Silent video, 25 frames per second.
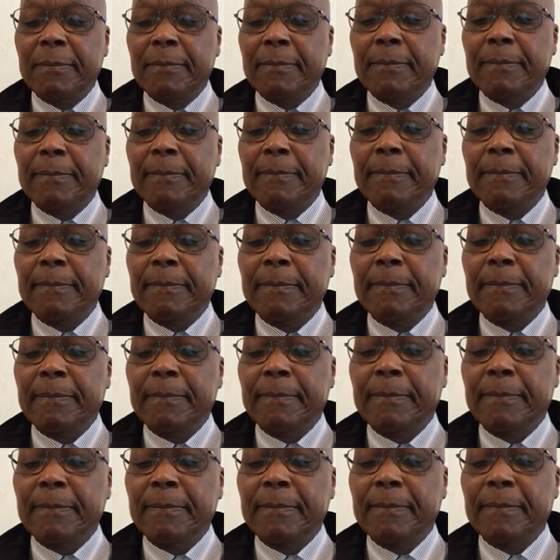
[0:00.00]

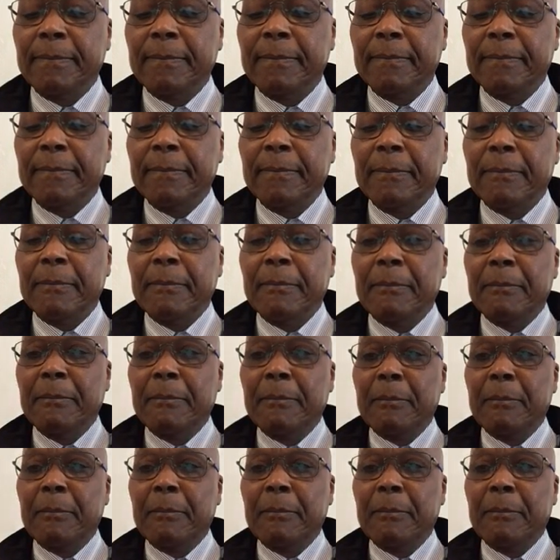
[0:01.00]
[no speech]